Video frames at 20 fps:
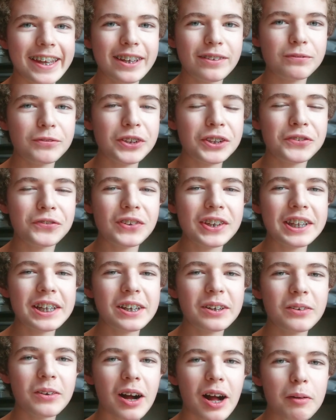In this
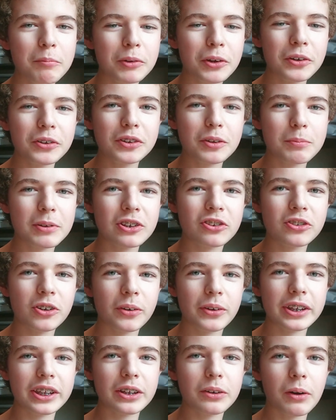video, I'm going to be
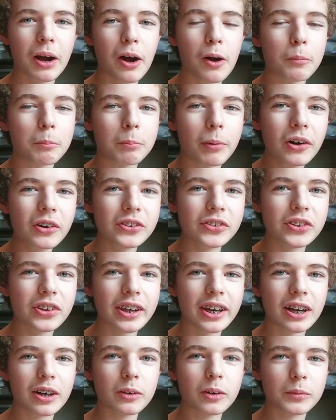showing you how box
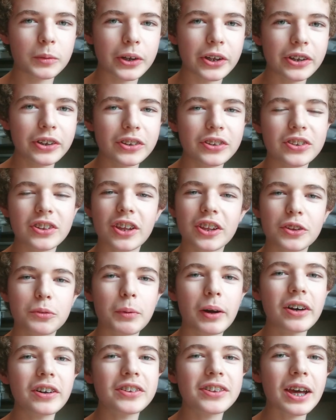layout works, as
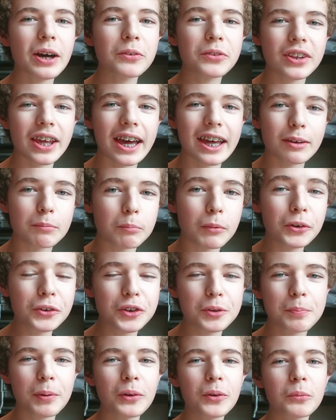well as how to add
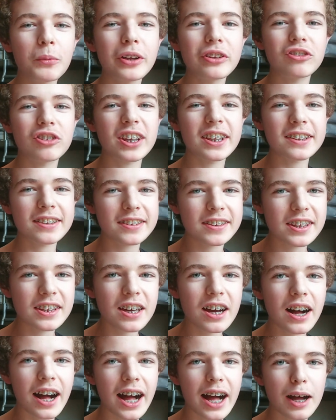multiple widgets to
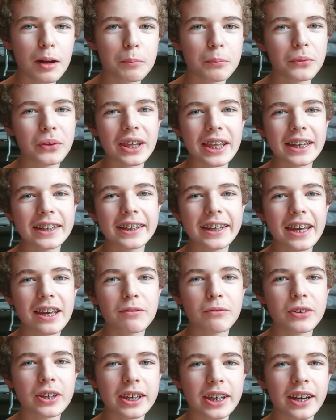your app in
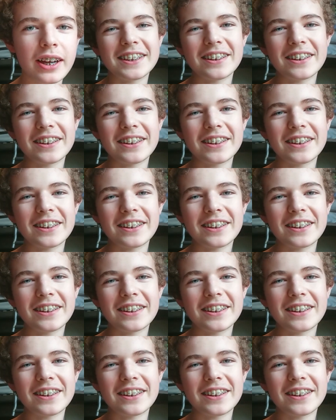Kivy.